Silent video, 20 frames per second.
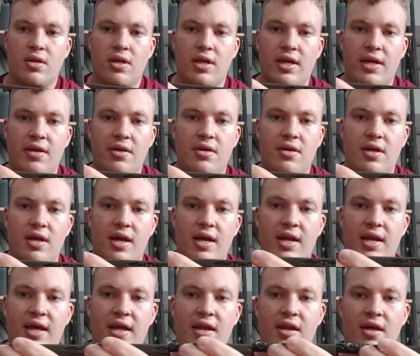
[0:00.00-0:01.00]
here, and
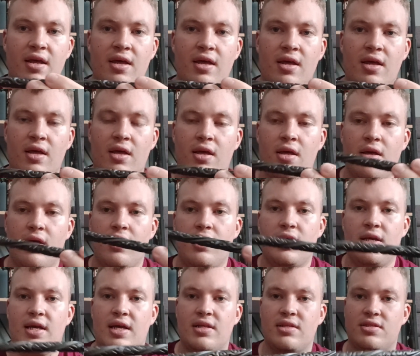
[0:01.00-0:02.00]
then you
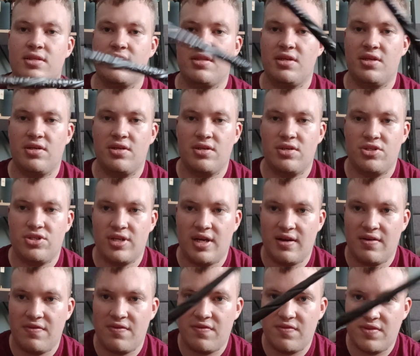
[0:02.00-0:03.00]
get to the
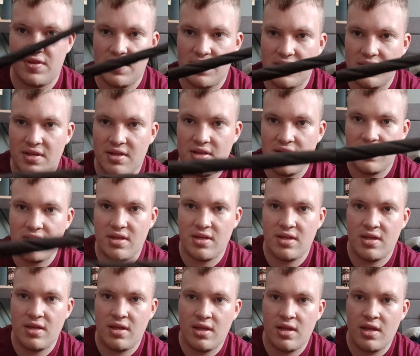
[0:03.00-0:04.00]
shaft,
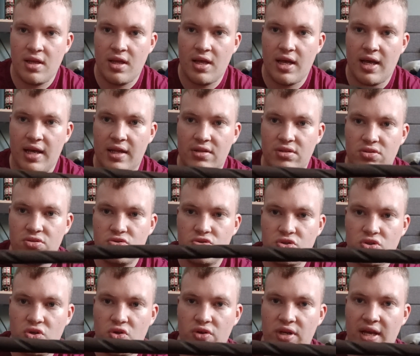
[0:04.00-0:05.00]
and
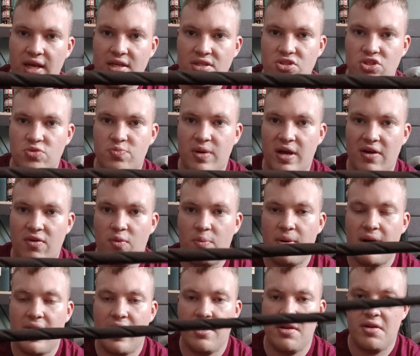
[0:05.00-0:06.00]
Trelawney has a spiral
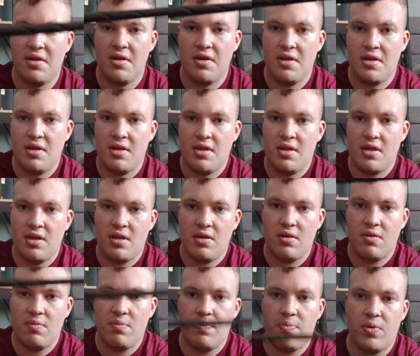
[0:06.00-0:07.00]
pattern,
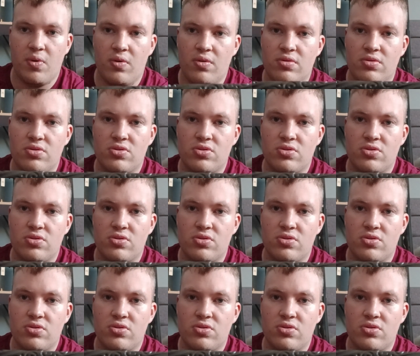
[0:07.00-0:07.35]
but